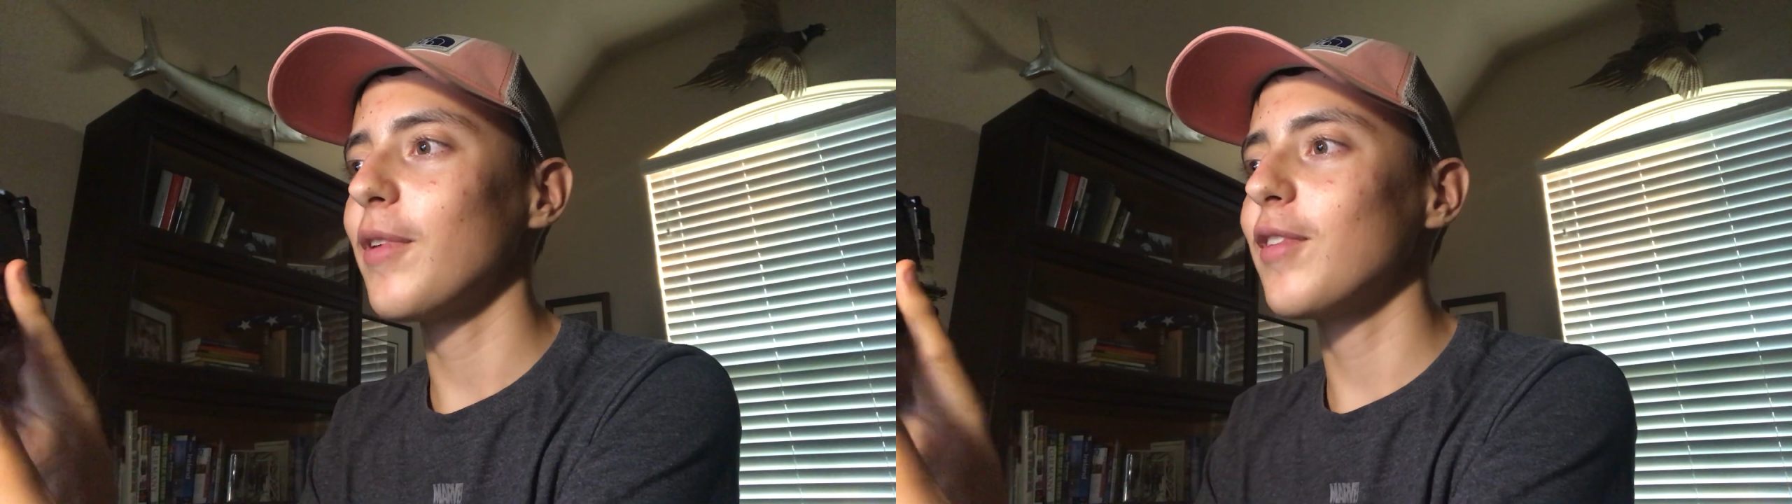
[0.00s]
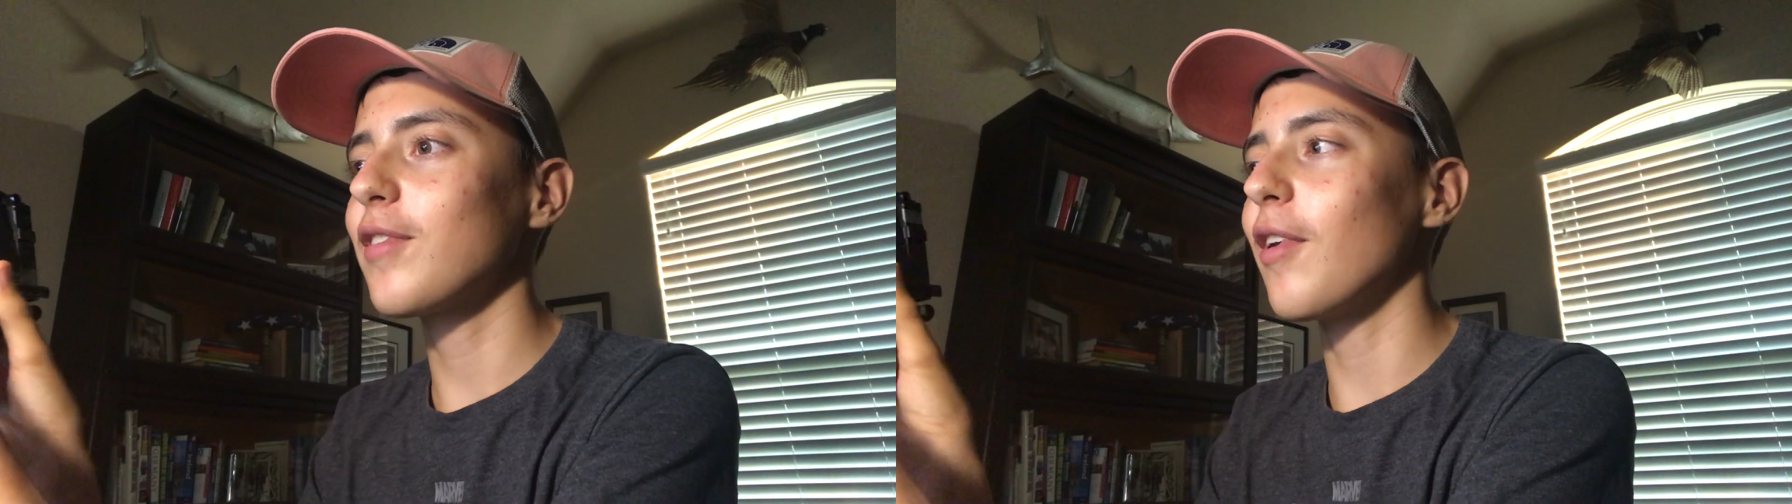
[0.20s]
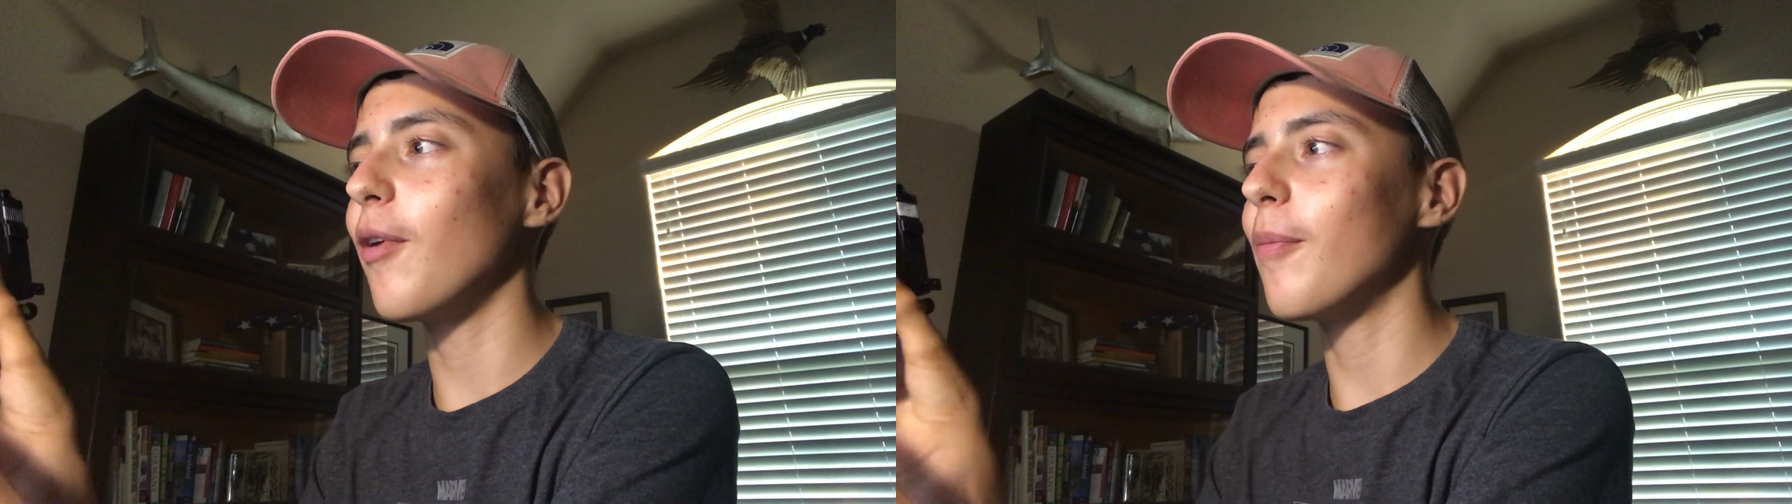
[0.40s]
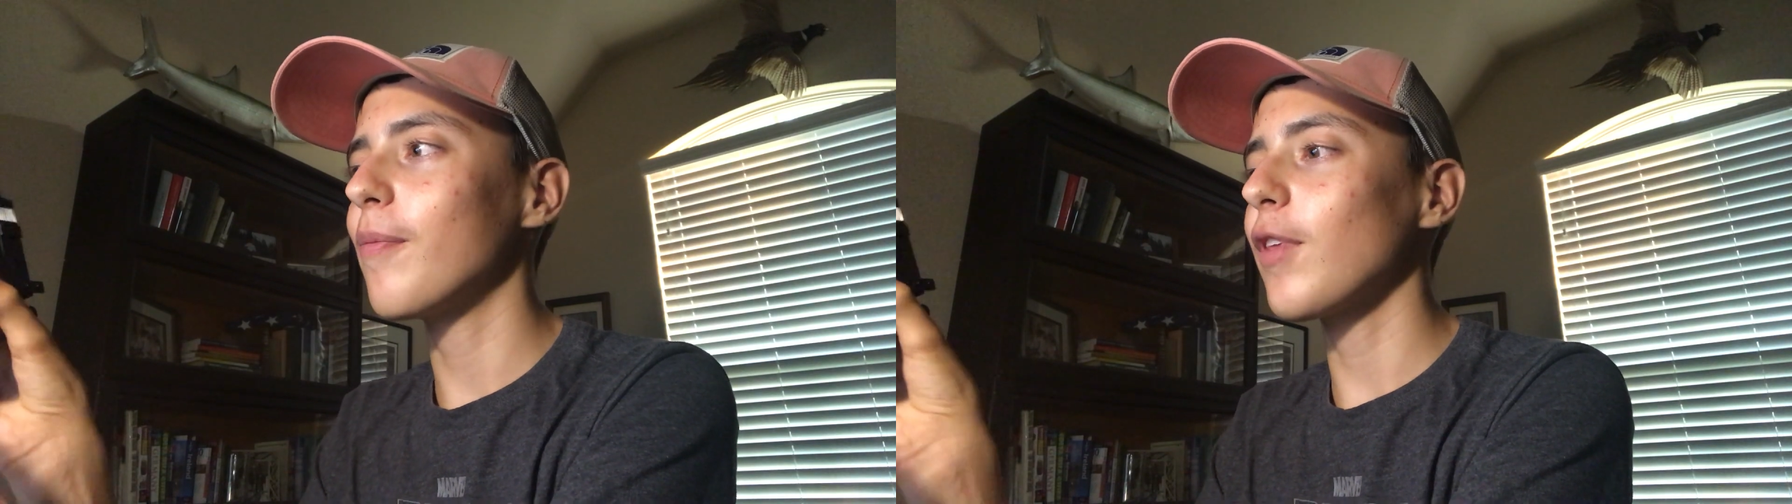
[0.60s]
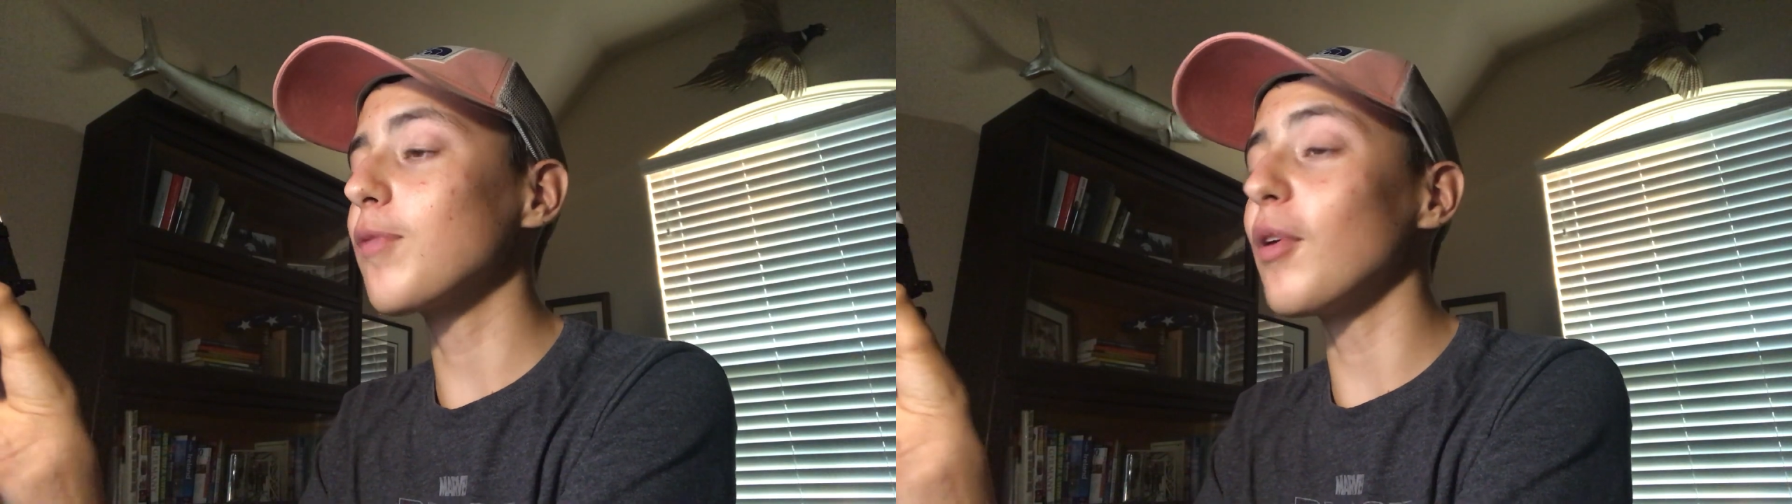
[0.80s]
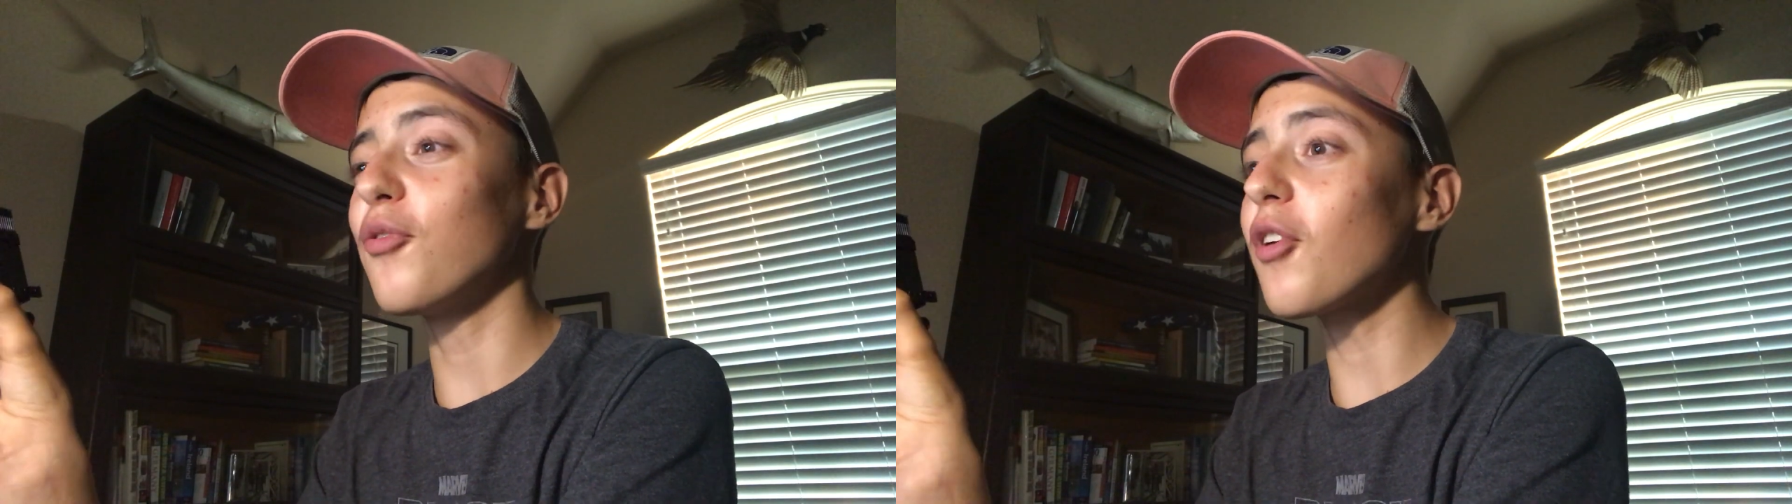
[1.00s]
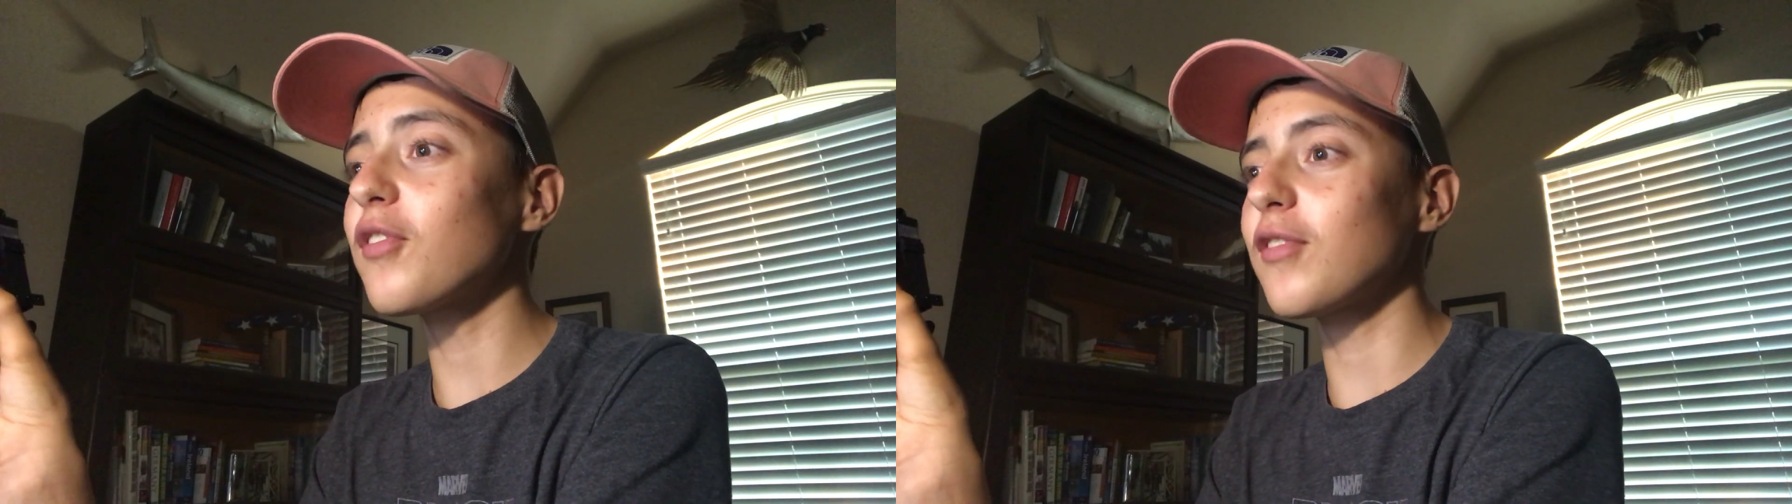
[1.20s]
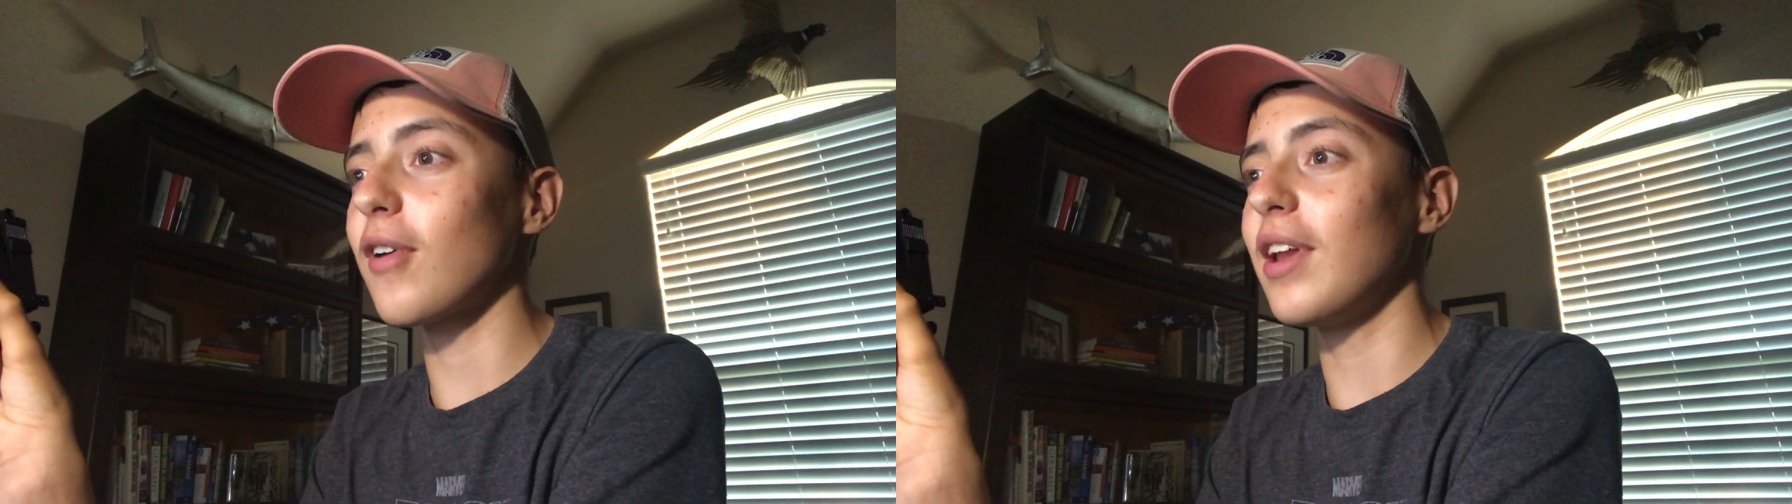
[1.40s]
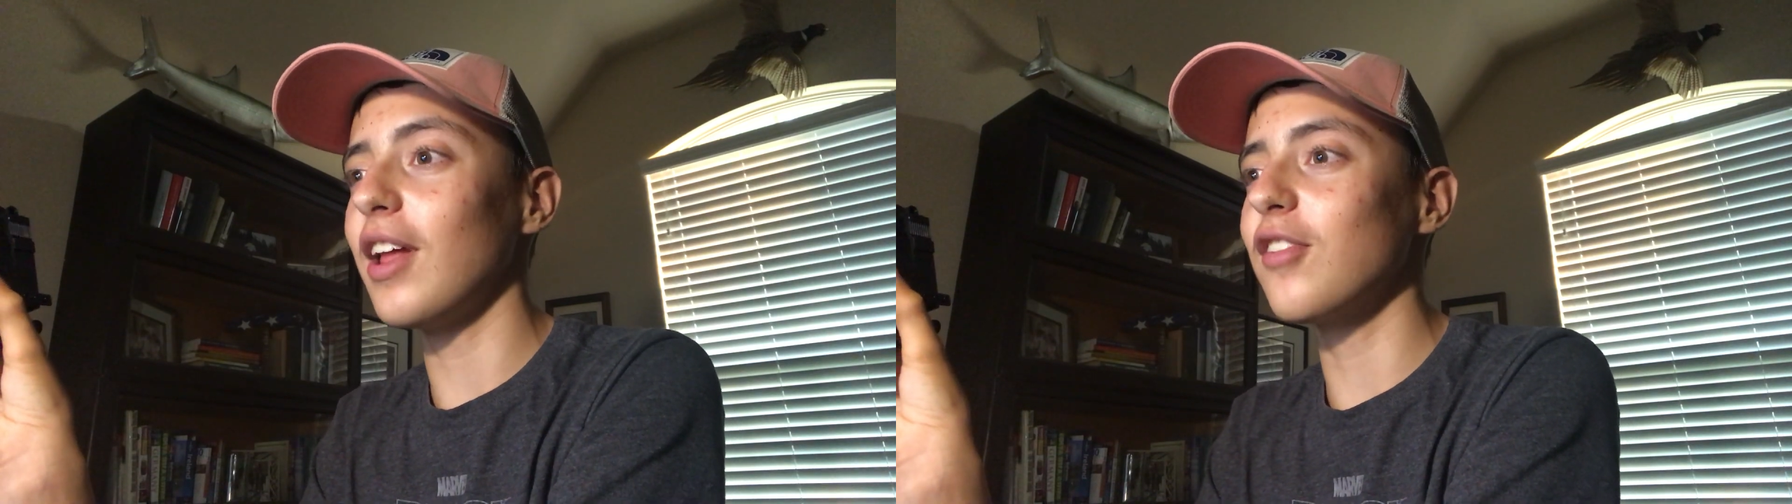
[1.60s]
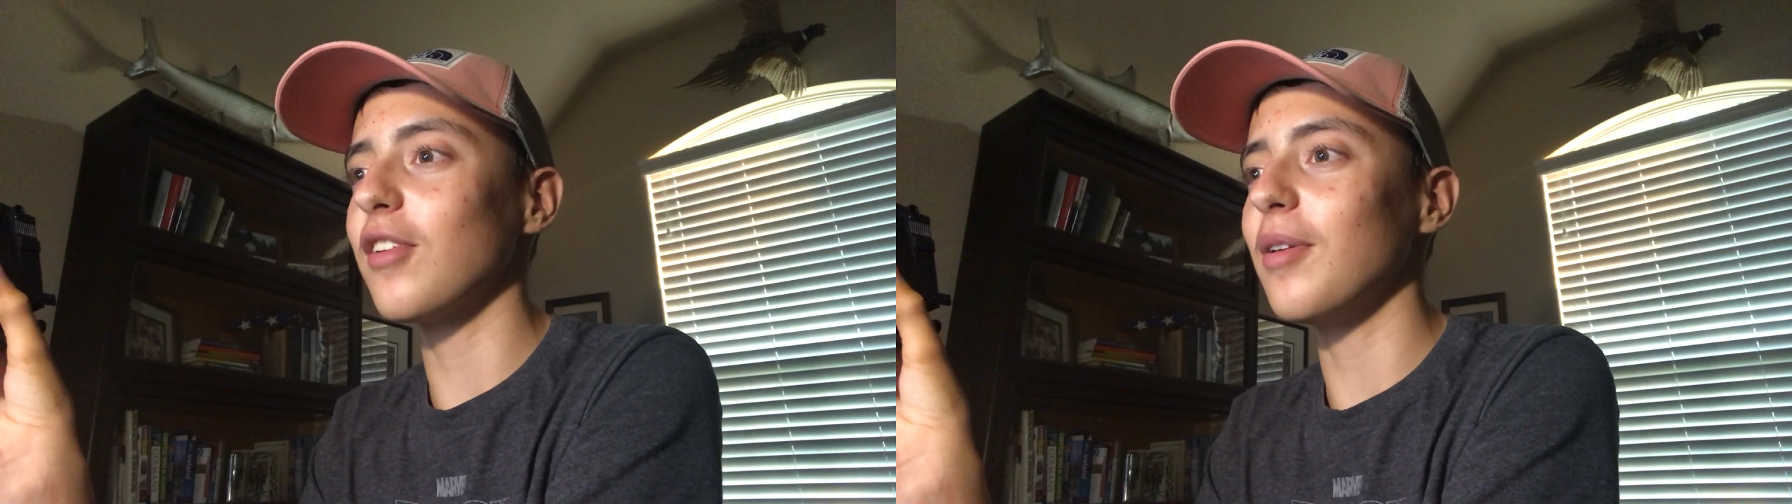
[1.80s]
So it's my first train
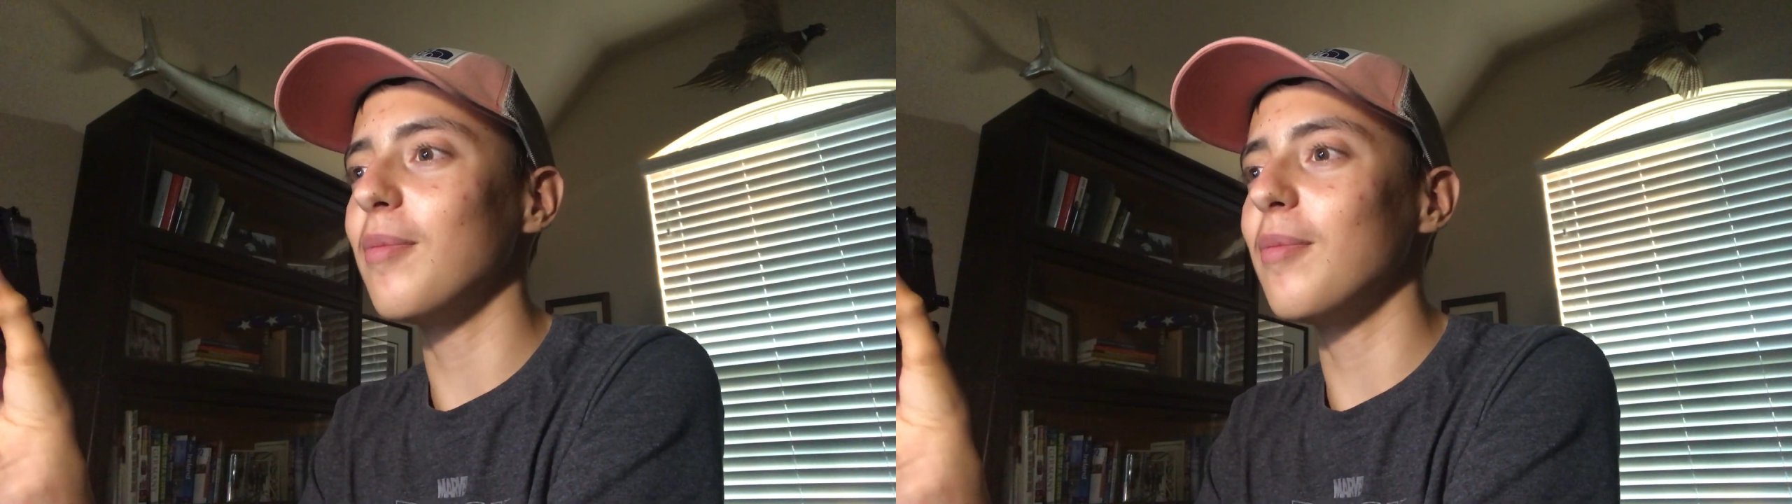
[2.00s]
engine.